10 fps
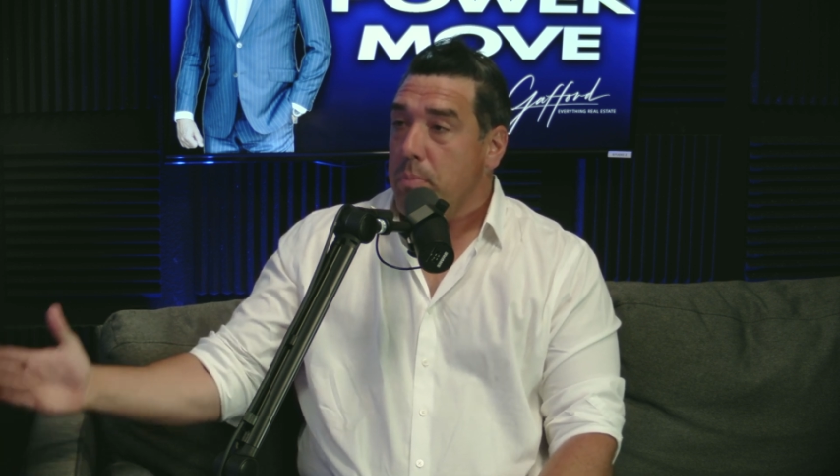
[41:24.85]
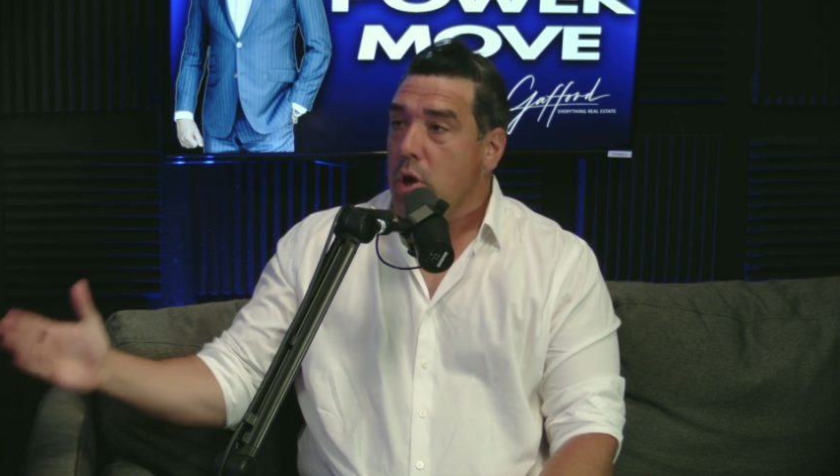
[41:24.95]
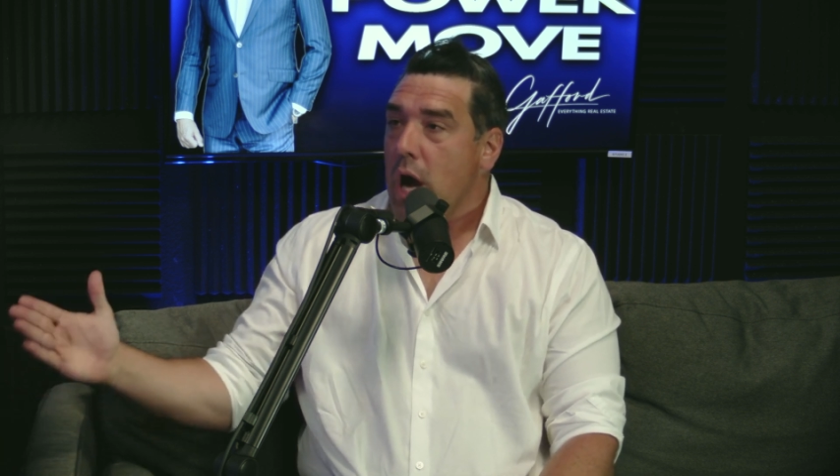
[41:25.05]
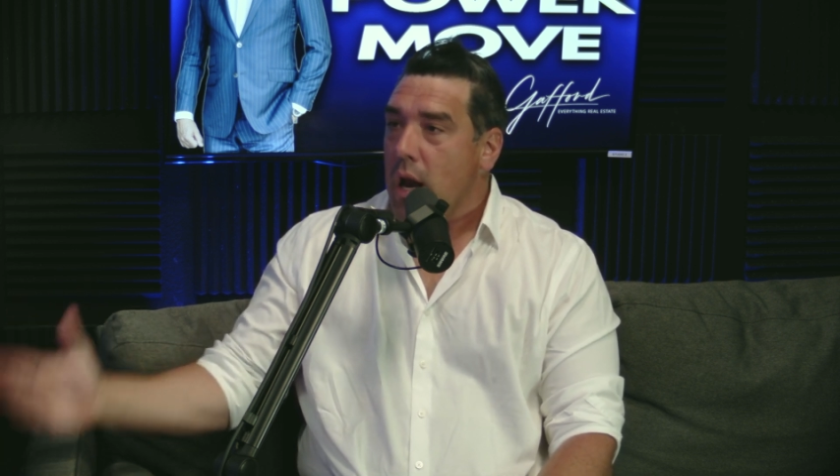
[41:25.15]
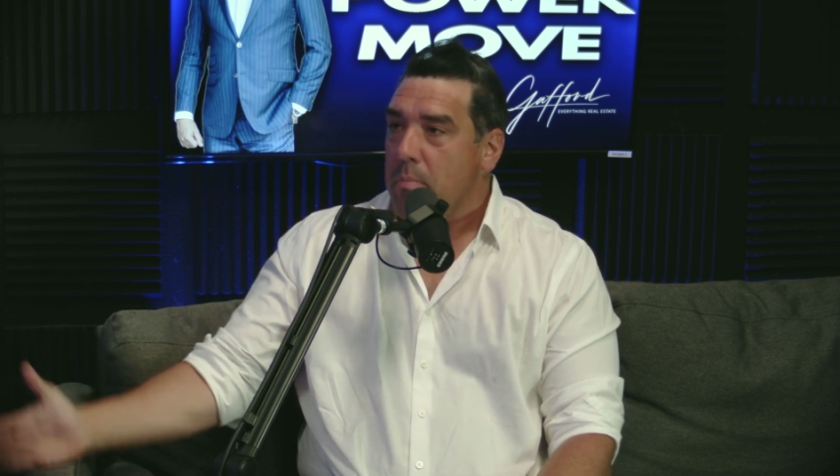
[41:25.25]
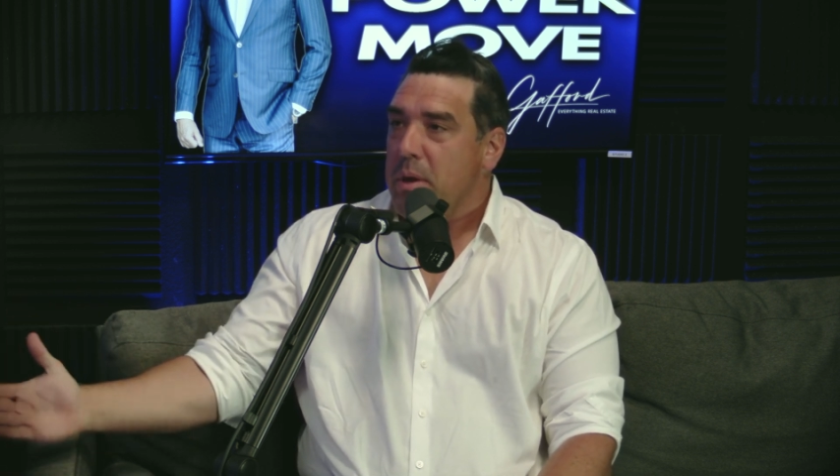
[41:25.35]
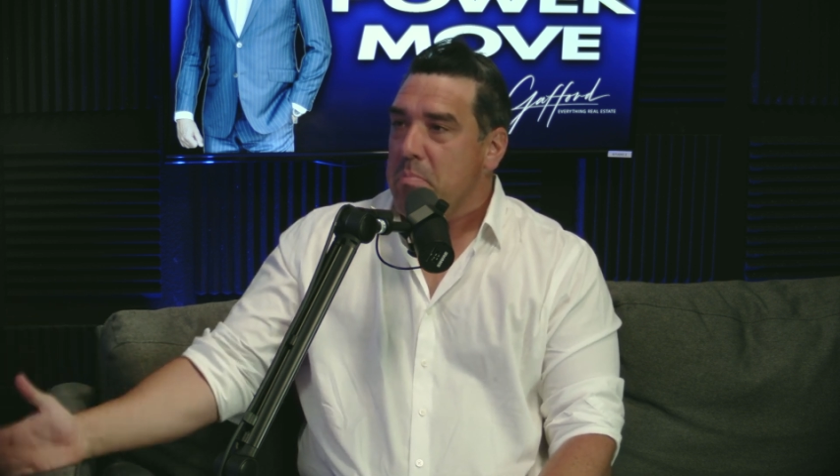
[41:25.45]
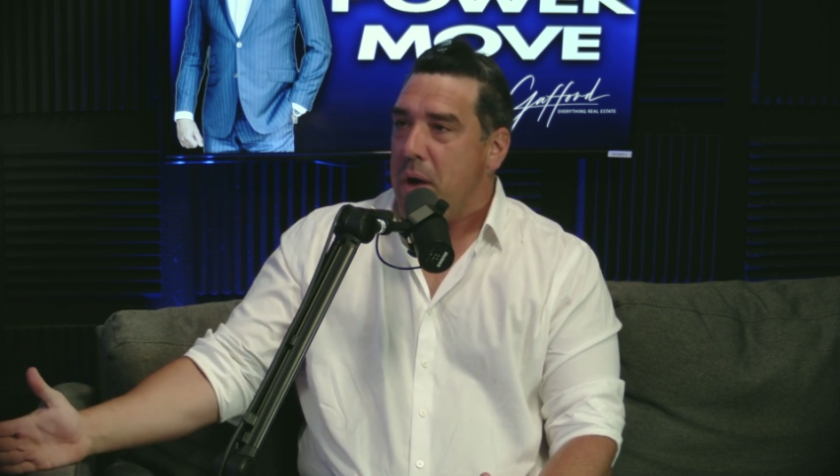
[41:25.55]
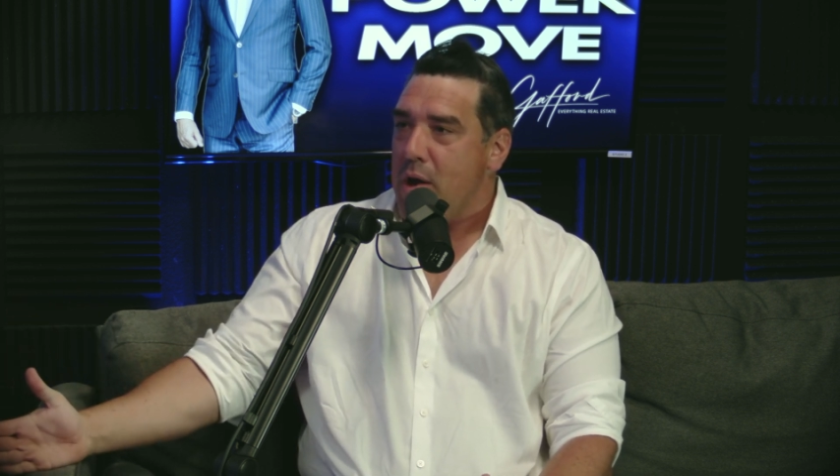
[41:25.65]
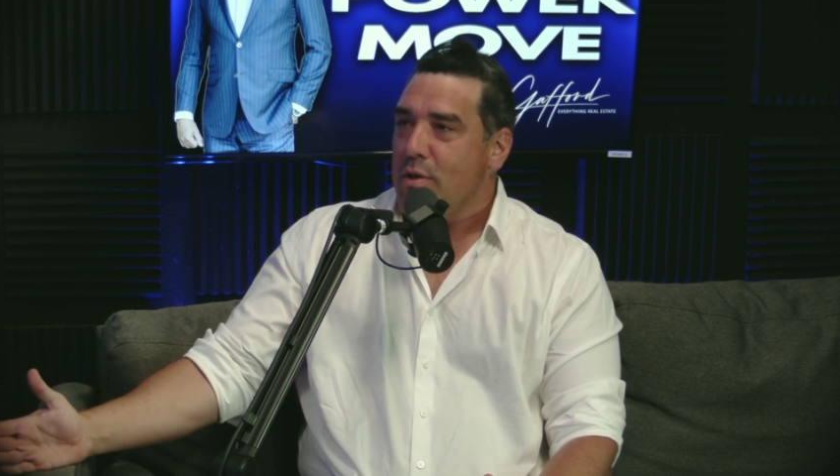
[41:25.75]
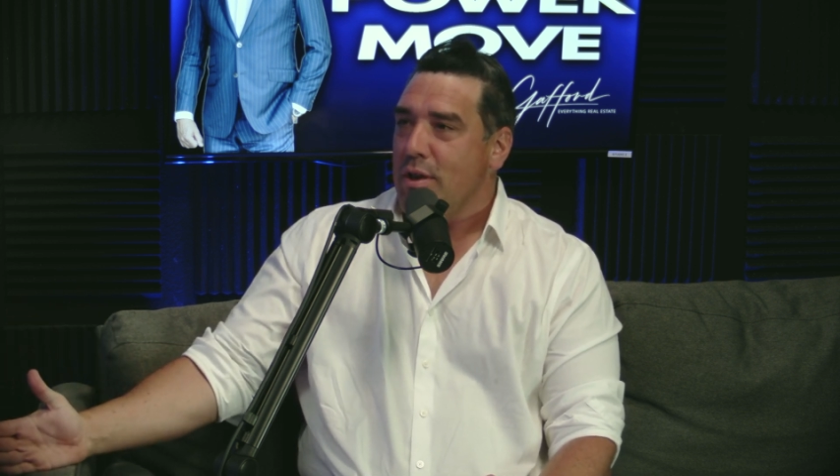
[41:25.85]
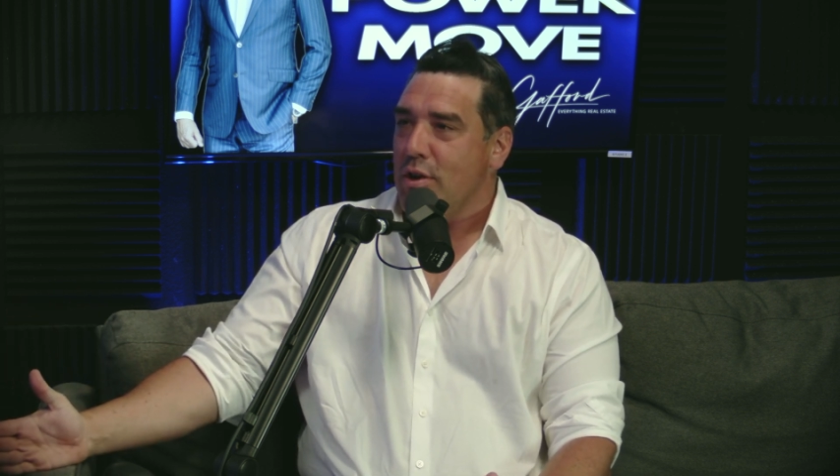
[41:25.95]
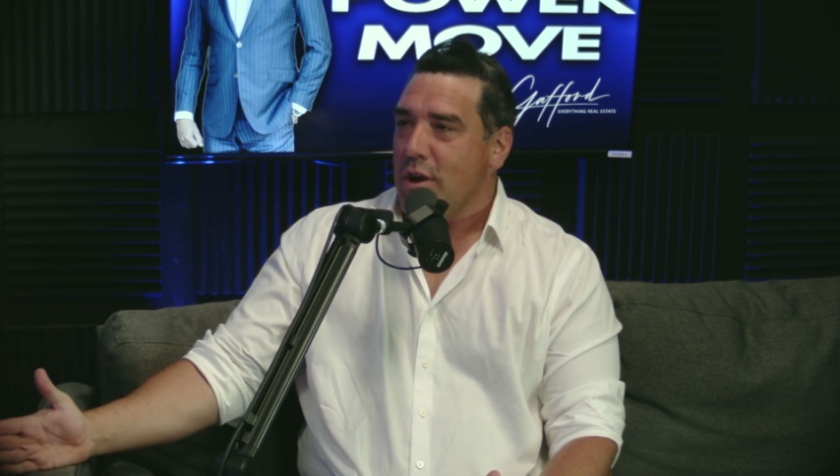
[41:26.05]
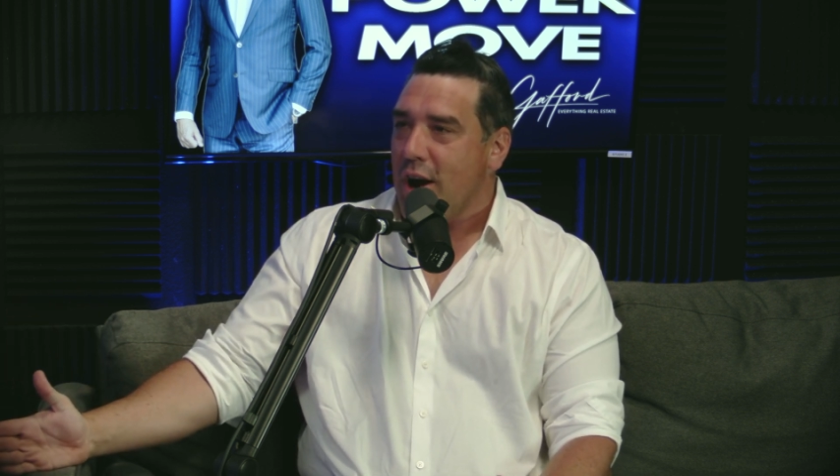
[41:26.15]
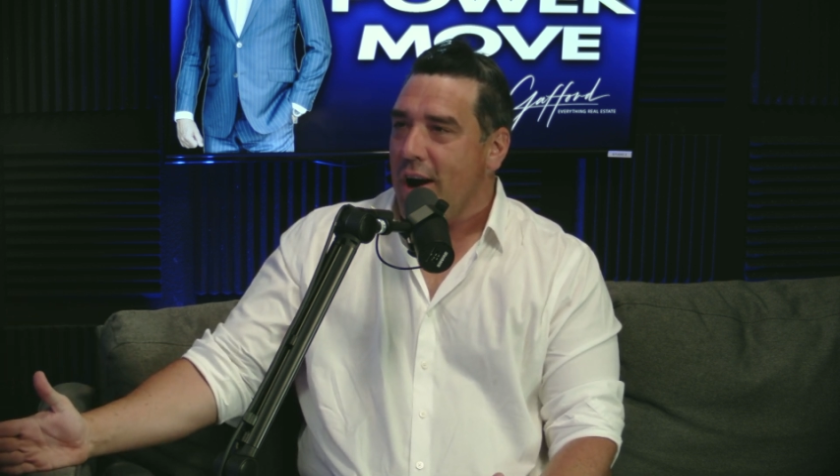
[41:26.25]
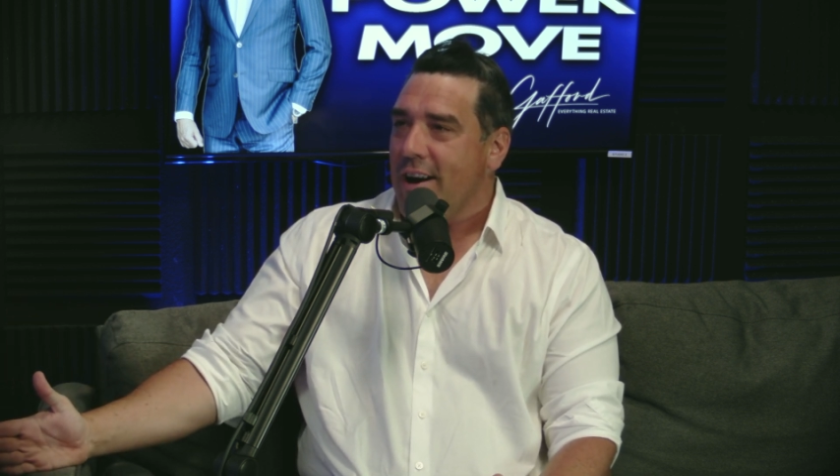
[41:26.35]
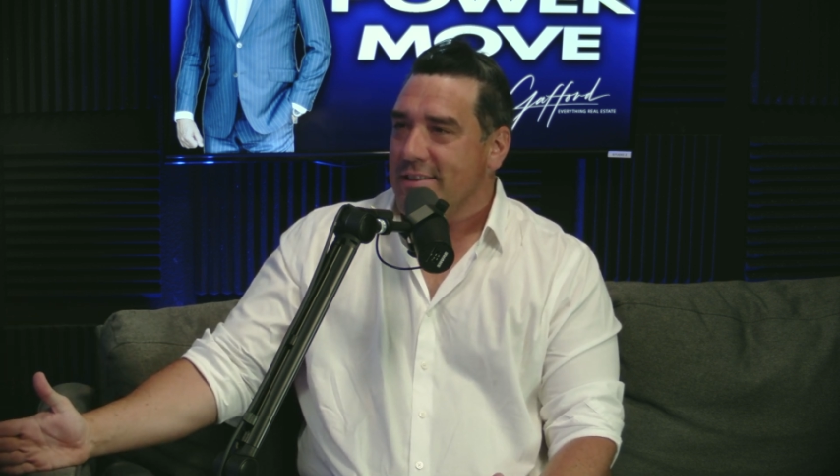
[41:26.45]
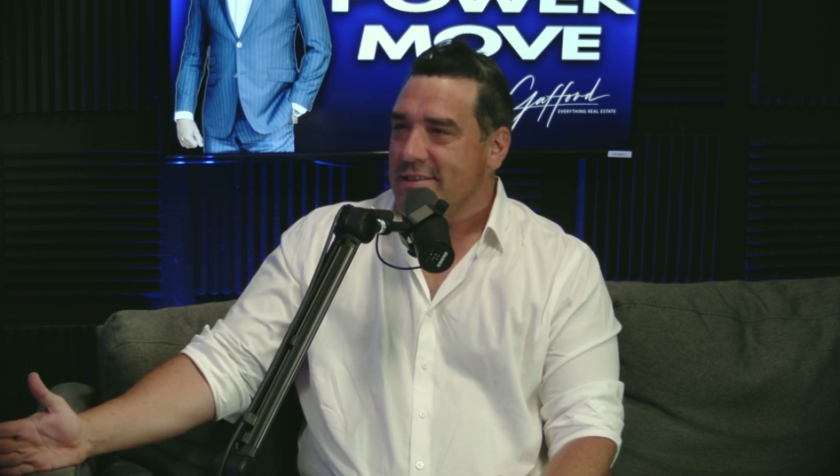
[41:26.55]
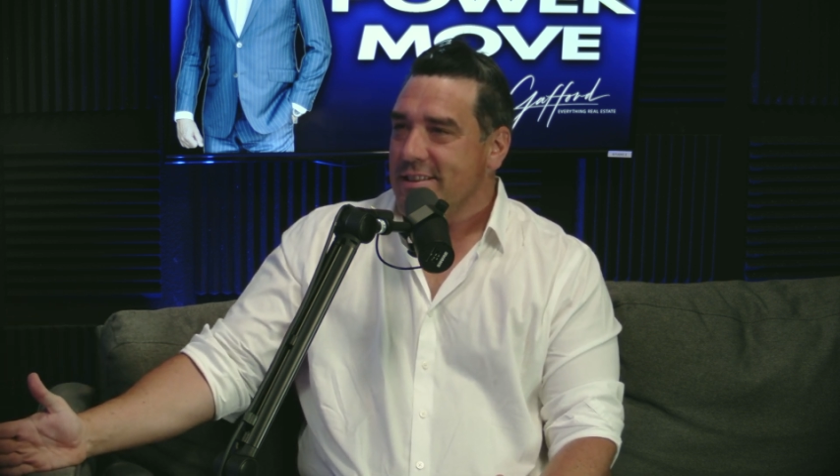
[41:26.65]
You got to be better than your cause.